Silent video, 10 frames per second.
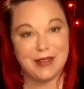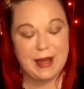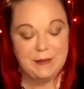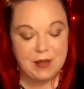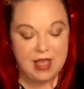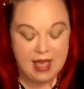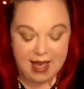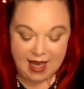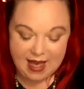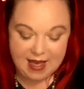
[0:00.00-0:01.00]
Okay.
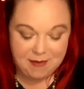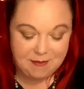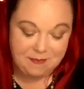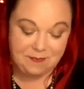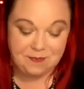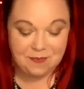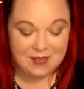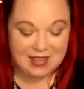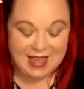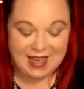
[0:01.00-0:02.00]

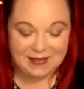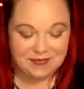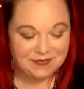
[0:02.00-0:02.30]
Yeah.